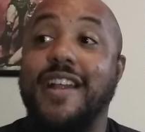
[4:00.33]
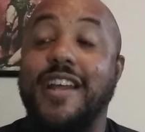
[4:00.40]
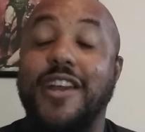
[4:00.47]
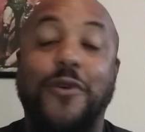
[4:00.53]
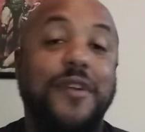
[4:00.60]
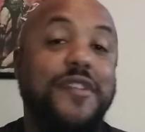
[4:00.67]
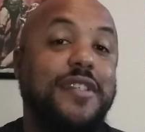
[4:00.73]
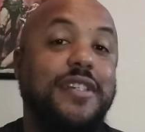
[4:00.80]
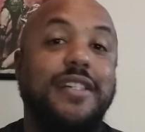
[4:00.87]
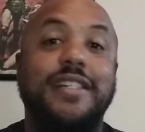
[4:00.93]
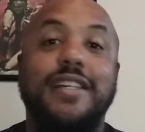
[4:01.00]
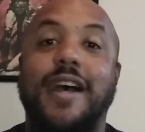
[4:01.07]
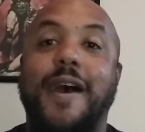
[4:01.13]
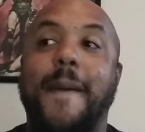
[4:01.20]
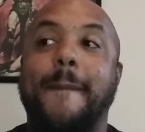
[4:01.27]
it was a,
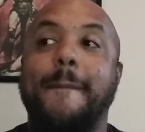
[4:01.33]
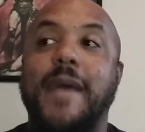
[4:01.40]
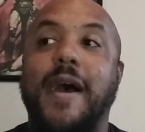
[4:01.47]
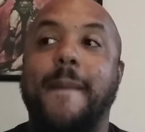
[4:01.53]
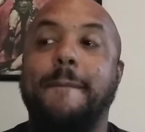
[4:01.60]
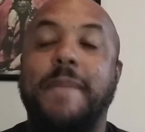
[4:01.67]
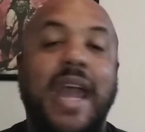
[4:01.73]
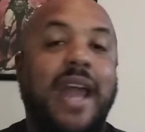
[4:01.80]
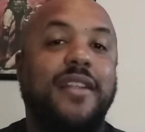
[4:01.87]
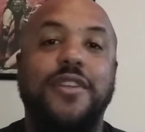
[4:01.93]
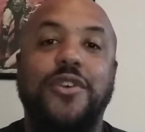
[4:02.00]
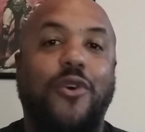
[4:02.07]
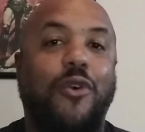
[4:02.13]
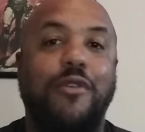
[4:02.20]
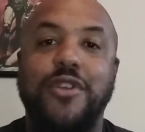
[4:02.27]
a, a,
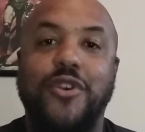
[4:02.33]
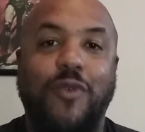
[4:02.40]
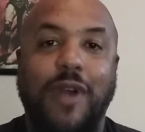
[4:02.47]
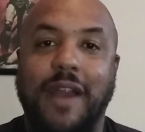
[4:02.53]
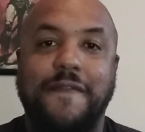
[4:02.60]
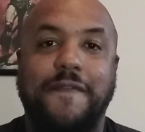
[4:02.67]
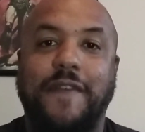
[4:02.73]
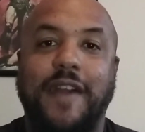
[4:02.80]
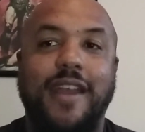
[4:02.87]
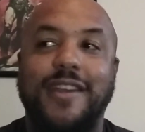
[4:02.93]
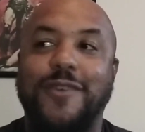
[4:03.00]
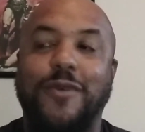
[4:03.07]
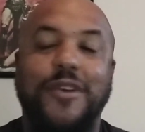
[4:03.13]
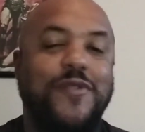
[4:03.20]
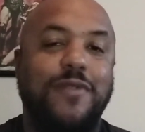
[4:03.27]
badly choreographed fight.
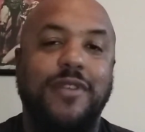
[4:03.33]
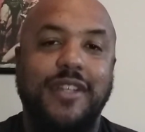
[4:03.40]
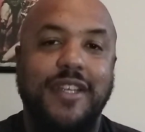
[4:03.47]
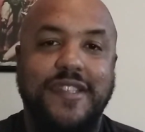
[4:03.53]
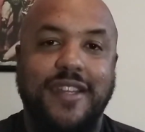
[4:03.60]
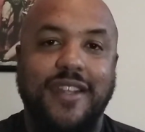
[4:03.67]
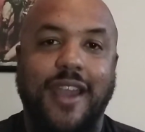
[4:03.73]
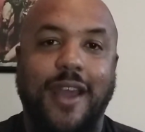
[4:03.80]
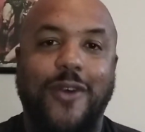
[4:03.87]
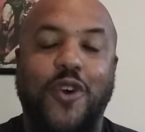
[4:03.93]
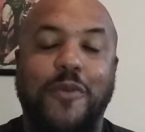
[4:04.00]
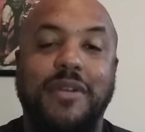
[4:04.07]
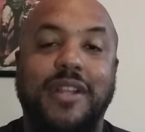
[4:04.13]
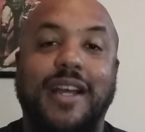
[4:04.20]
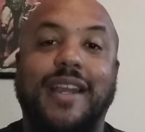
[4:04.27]
It wasn't realistic at
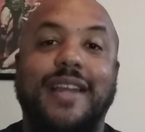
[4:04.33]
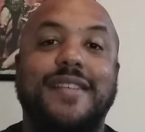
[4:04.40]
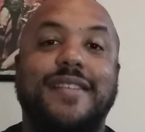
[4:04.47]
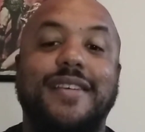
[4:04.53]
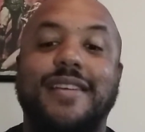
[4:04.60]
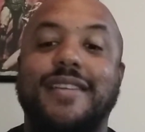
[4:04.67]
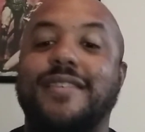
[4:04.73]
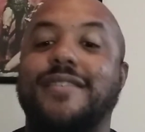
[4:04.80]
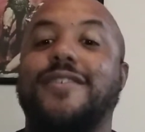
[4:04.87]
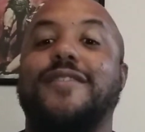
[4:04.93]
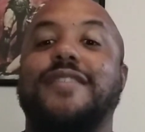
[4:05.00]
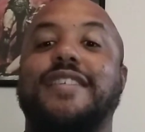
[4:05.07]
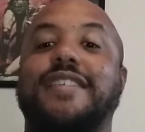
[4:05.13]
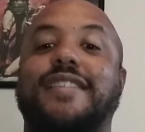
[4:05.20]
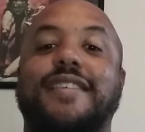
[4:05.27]
all. But like I said, you
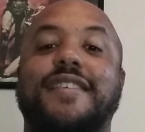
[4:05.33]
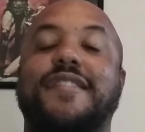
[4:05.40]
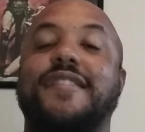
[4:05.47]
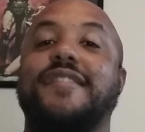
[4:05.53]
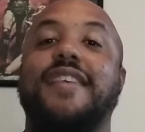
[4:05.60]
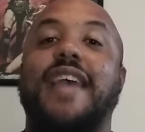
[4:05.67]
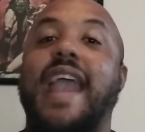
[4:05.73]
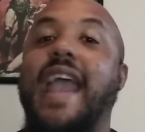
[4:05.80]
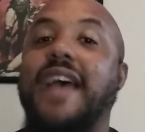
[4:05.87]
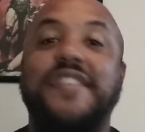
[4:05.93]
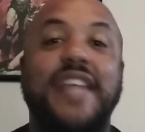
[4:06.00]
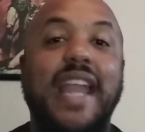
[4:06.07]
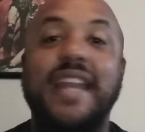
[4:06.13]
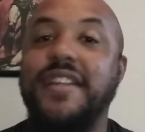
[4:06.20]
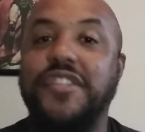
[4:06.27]
know, this this is has
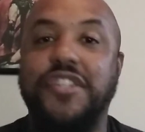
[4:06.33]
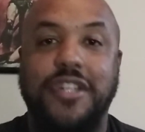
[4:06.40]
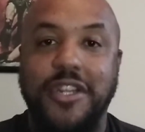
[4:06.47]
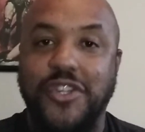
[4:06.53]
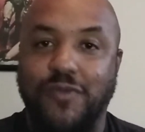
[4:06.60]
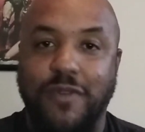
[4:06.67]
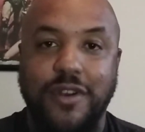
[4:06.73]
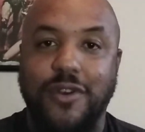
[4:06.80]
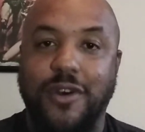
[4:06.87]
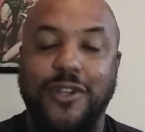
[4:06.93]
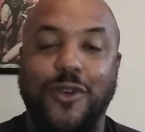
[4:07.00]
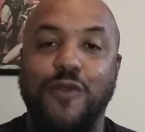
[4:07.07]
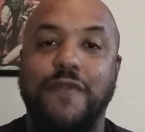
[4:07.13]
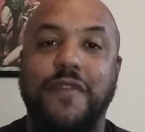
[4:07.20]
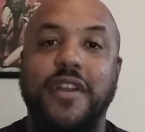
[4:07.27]
80s cheese written
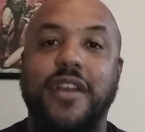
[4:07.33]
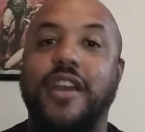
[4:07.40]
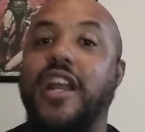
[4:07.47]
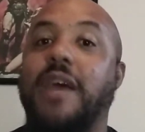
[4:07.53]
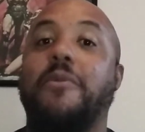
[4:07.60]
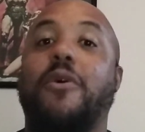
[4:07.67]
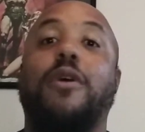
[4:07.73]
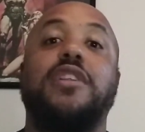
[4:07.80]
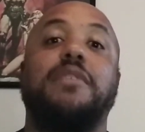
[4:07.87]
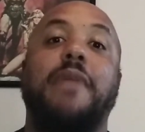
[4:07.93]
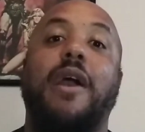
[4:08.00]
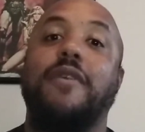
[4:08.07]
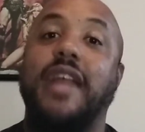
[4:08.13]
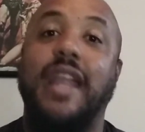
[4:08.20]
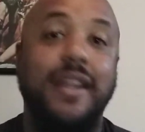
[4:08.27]
all over it, and I'm all
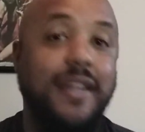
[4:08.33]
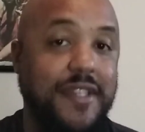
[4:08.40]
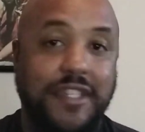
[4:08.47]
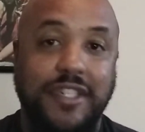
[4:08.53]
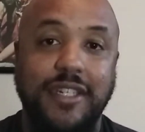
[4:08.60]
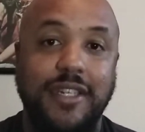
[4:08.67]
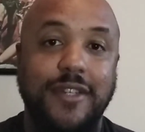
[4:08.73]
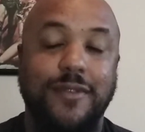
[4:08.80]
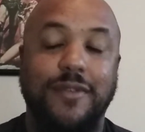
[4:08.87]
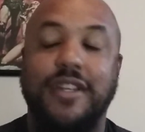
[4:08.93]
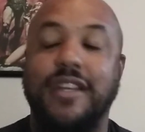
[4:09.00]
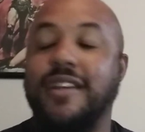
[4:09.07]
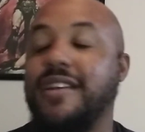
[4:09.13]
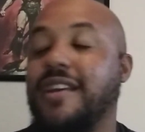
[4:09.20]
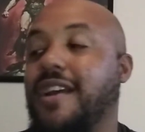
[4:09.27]
about 80s cheese.
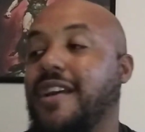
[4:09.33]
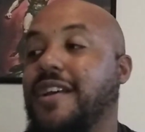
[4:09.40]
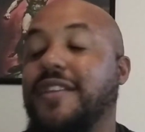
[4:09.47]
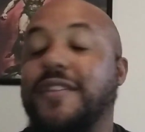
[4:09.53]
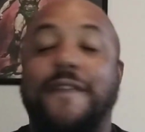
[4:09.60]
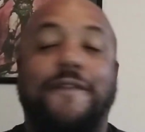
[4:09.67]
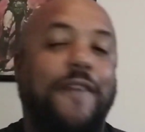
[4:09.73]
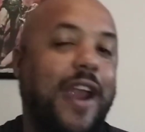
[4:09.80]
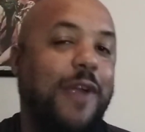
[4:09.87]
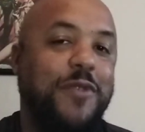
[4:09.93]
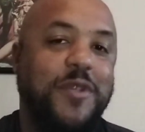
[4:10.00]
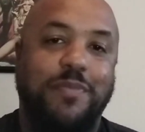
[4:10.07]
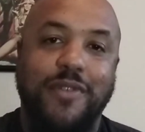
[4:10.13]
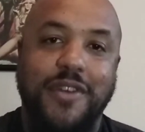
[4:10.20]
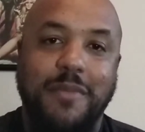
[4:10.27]
Okay, the fight
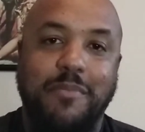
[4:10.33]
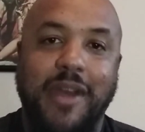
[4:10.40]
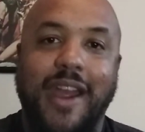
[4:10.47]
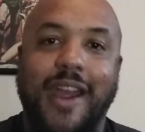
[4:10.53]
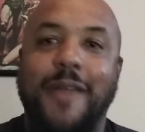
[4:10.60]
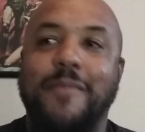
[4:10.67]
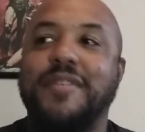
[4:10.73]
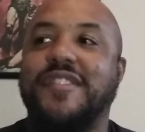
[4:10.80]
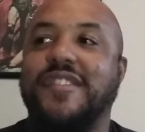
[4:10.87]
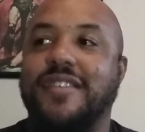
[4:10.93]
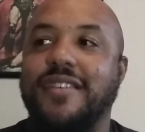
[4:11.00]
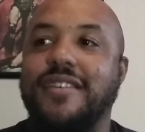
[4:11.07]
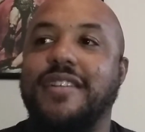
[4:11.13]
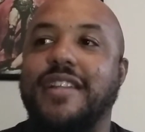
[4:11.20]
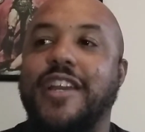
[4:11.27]
was pretty bad, but
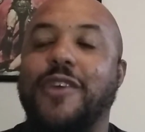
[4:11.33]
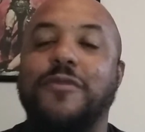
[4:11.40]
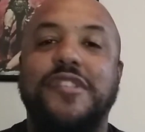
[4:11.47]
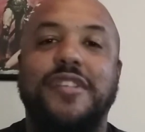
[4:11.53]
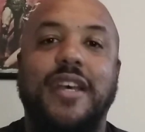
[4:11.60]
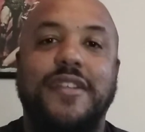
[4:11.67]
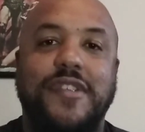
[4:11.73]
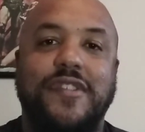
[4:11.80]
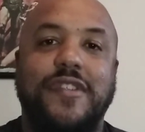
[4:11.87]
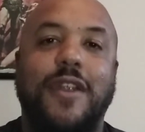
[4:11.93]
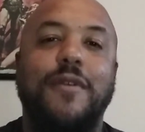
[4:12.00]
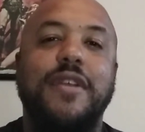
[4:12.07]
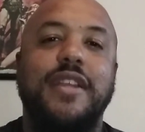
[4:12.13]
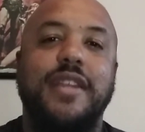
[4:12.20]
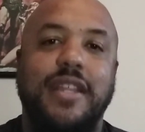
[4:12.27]
still, it was
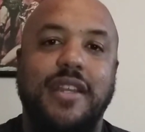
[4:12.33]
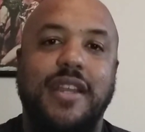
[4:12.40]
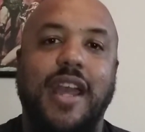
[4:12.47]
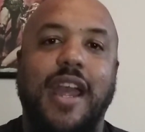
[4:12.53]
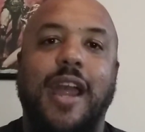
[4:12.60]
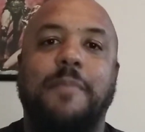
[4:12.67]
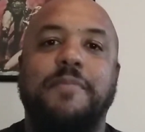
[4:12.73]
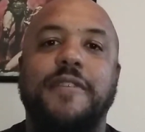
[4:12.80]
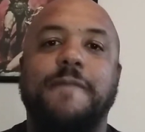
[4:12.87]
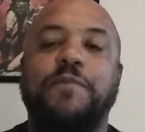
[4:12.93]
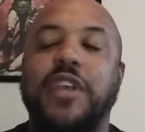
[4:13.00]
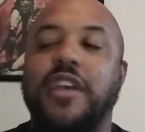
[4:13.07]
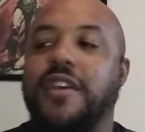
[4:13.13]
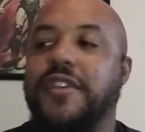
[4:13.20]
necessary. It needed to happen.